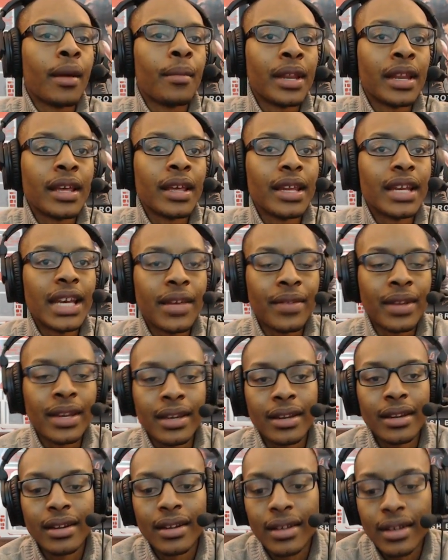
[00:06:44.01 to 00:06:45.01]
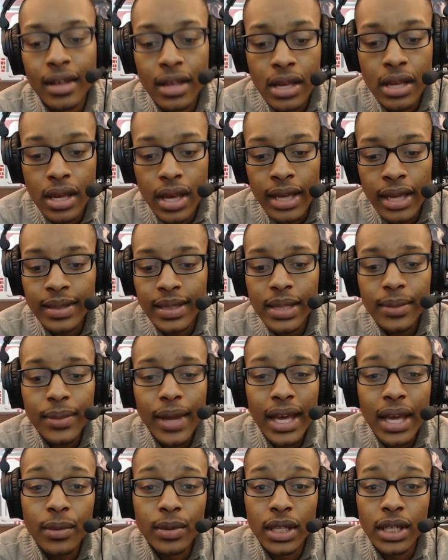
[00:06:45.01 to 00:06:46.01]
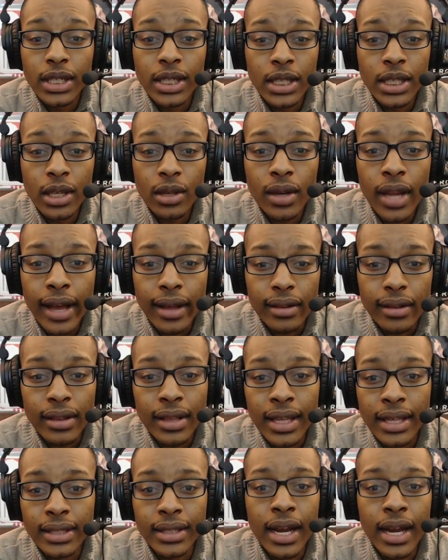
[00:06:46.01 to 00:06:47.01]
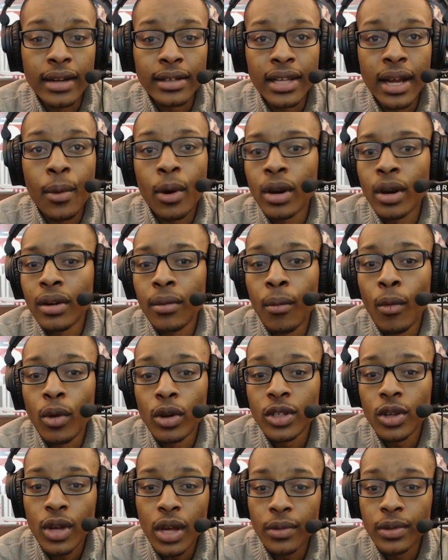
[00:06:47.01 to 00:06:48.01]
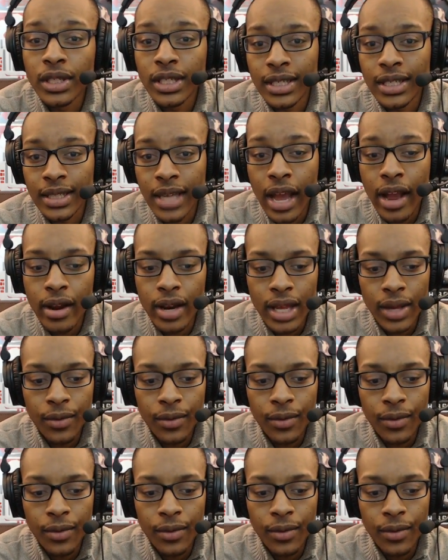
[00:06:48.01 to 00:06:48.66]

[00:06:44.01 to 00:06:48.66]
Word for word: I mean, he didn't even, it seemed like he was in a shield like the entire time, or he, more so he was just scared.